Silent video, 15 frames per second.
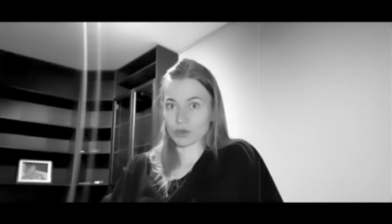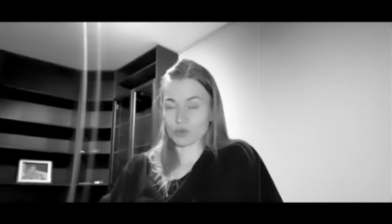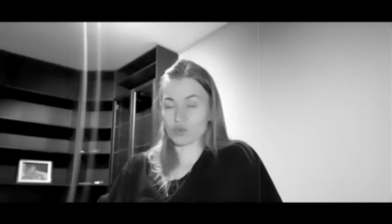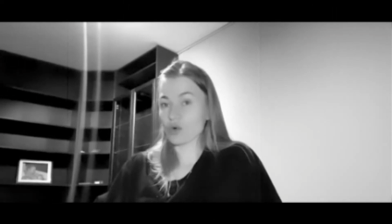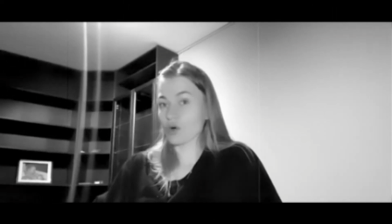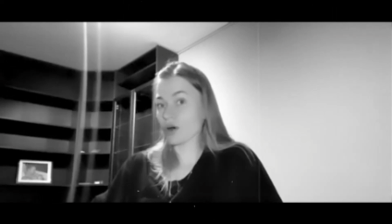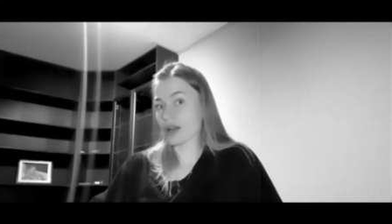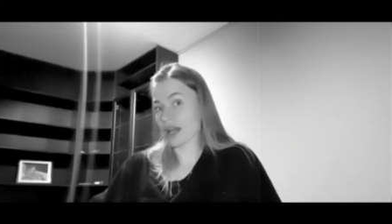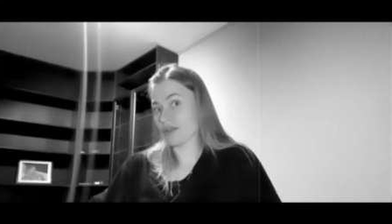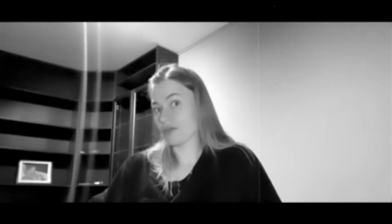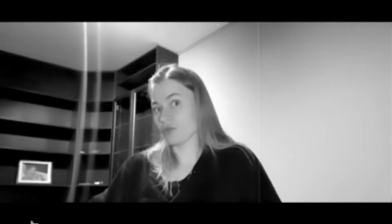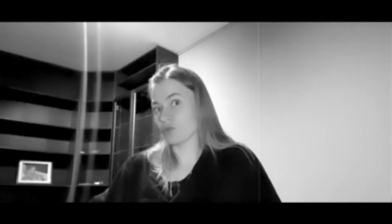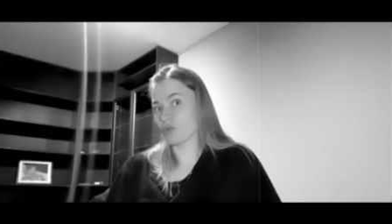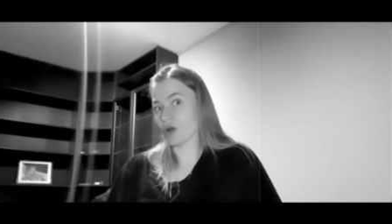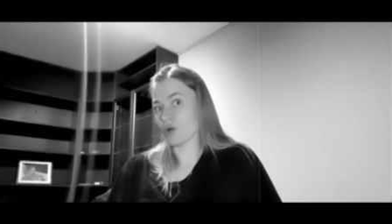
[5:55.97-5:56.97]
What
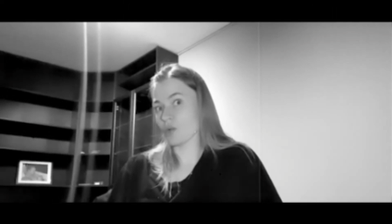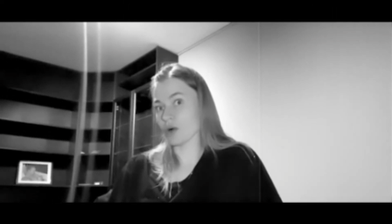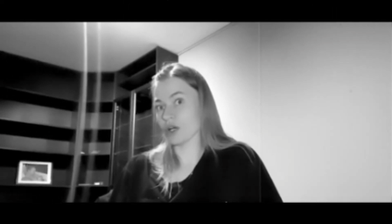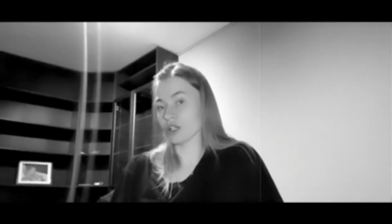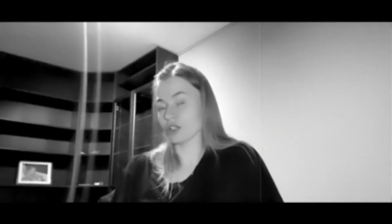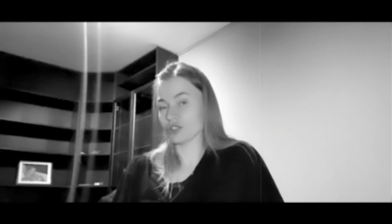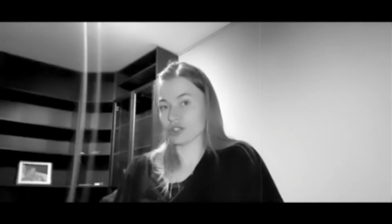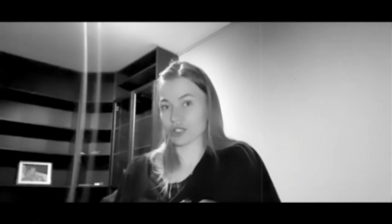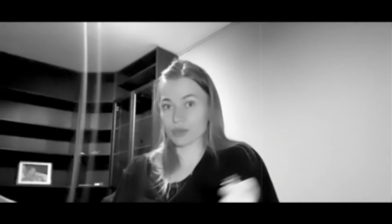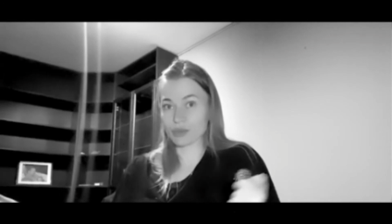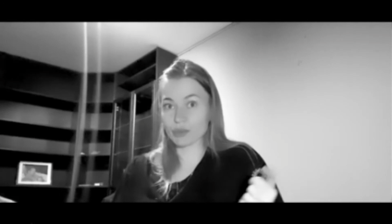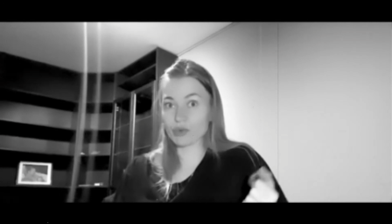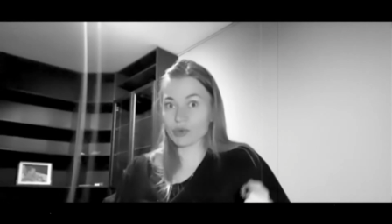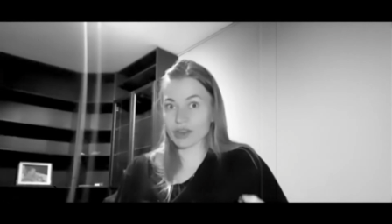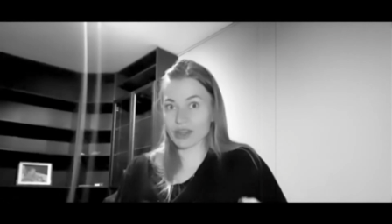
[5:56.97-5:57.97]
if we will
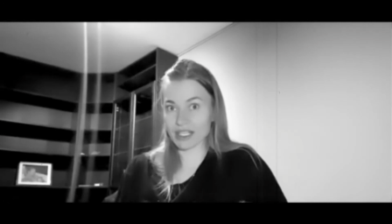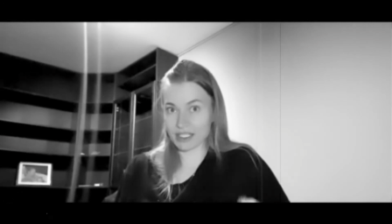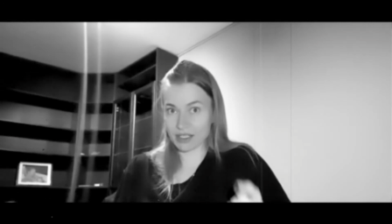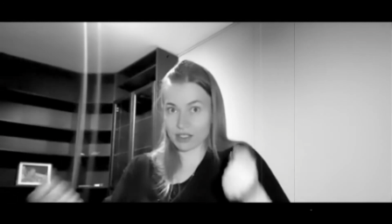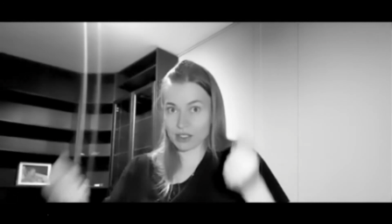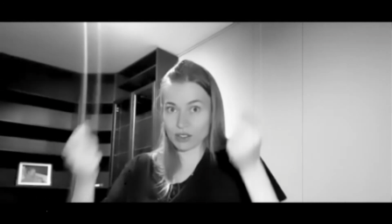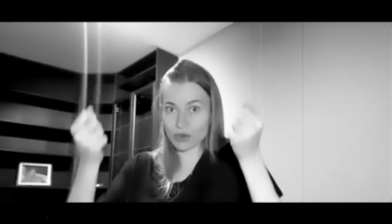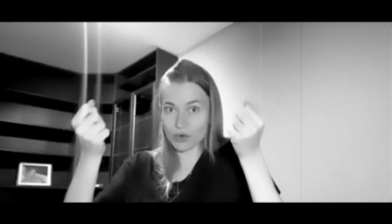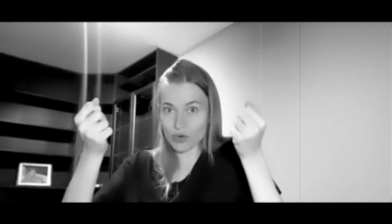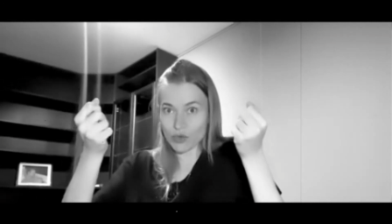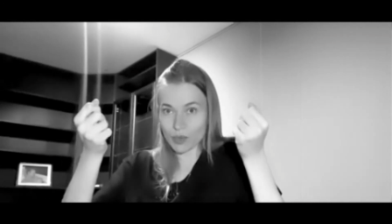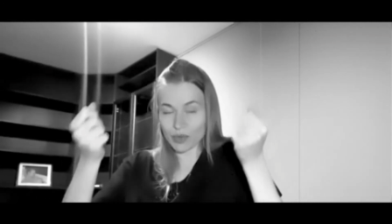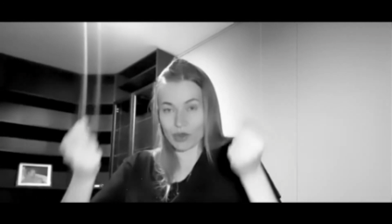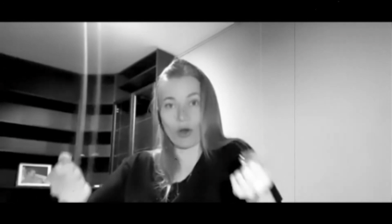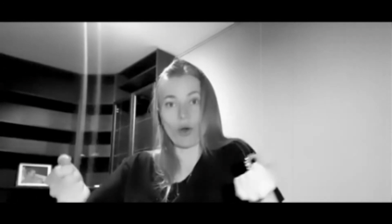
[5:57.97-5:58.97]
just put the
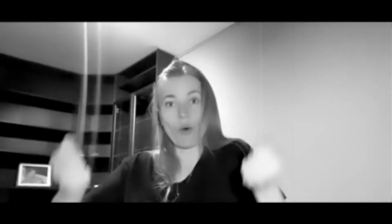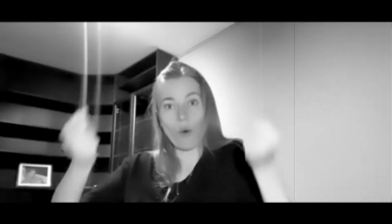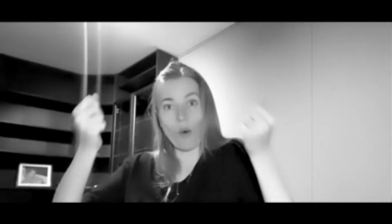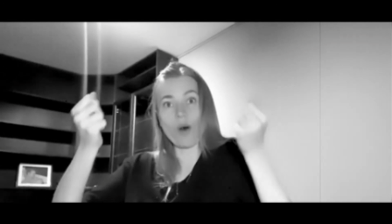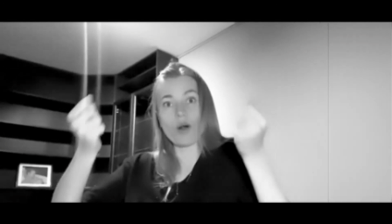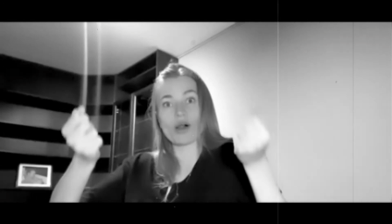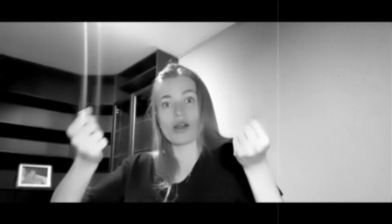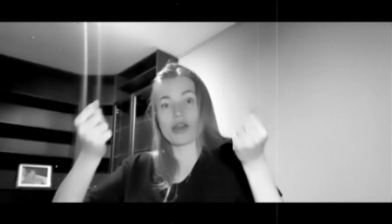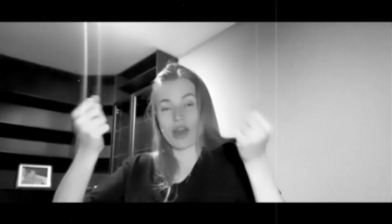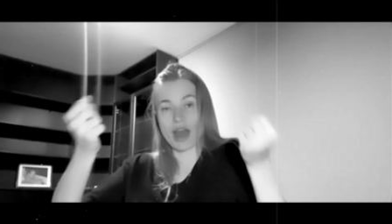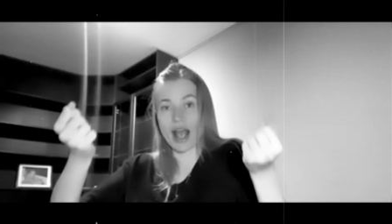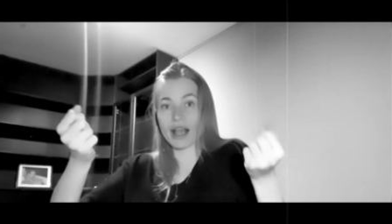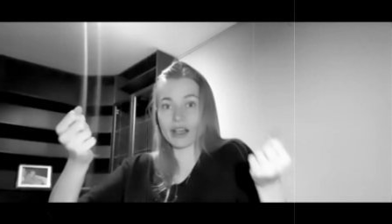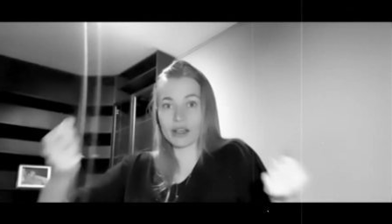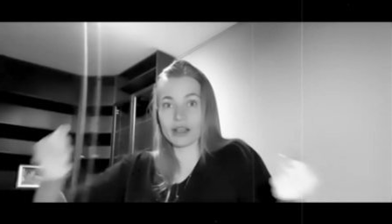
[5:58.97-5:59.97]
soup, the whole
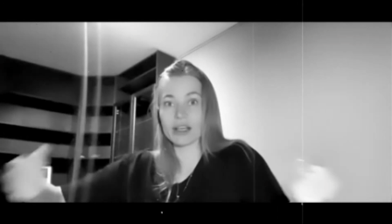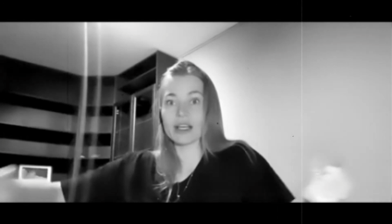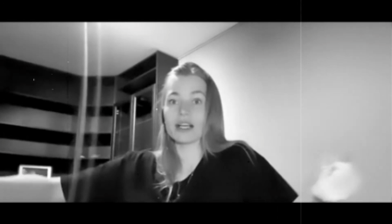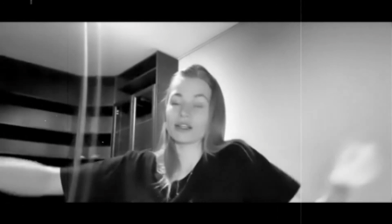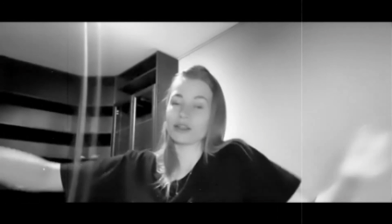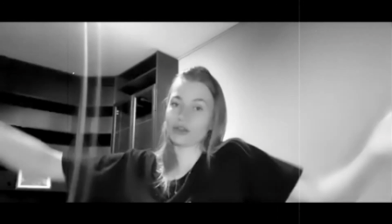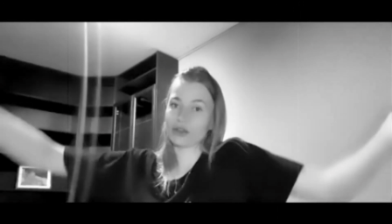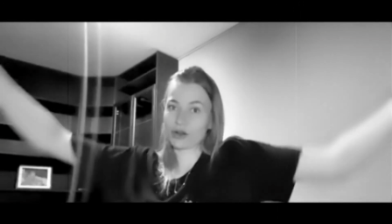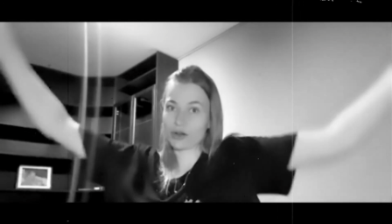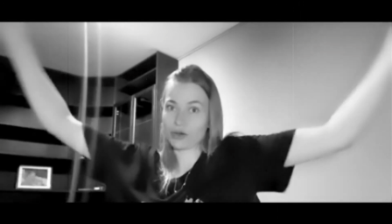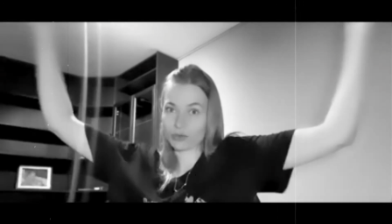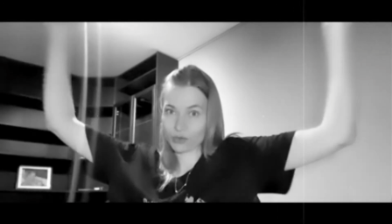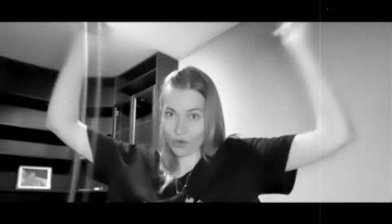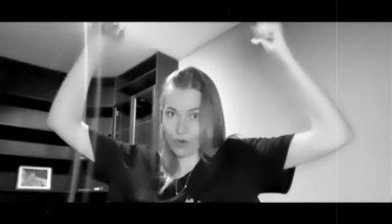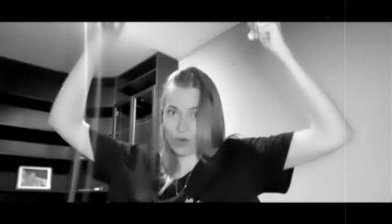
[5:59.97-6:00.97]
thing, you
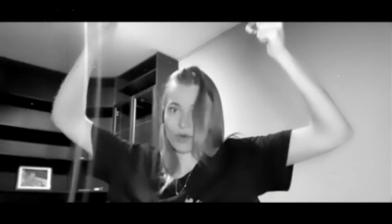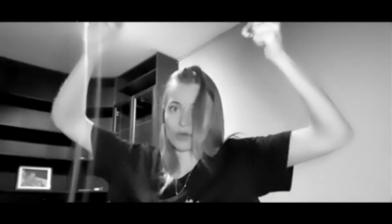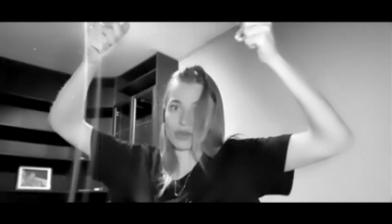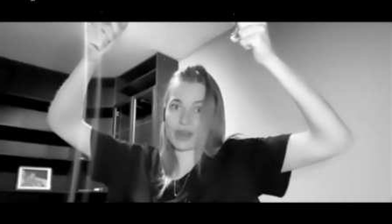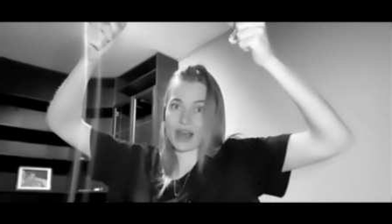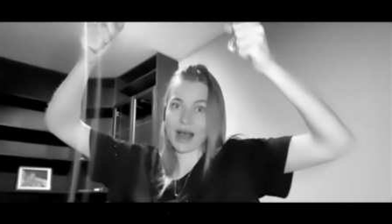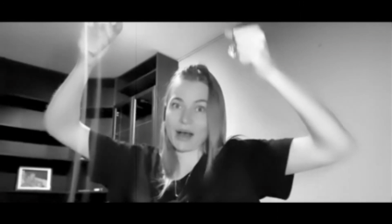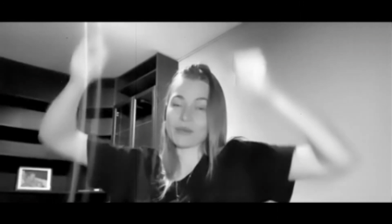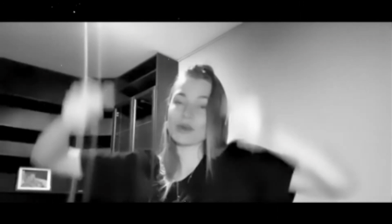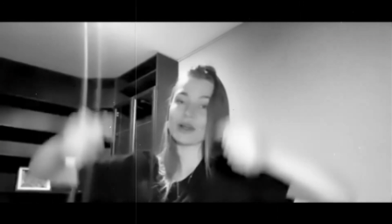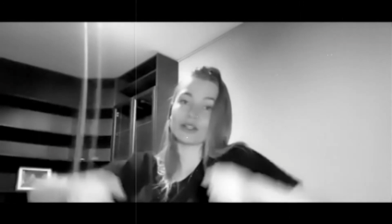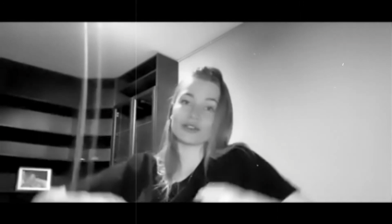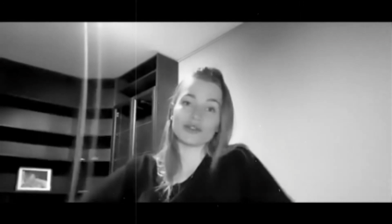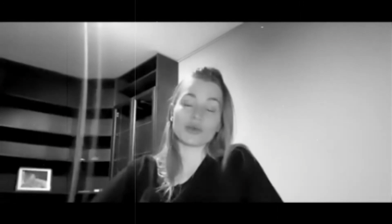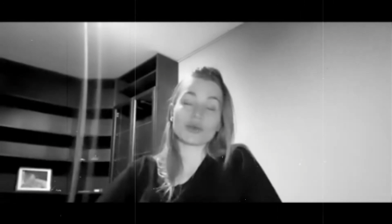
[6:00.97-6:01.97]
know, on them
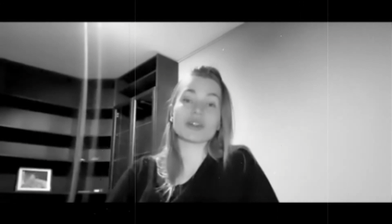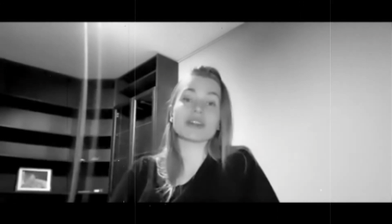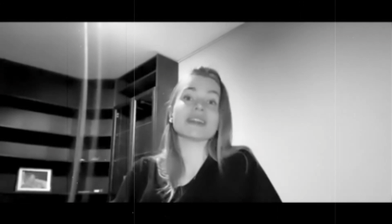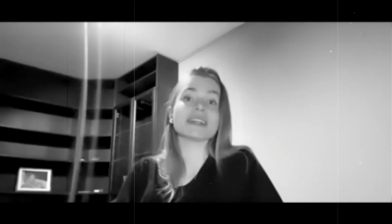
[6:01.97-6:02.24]
during the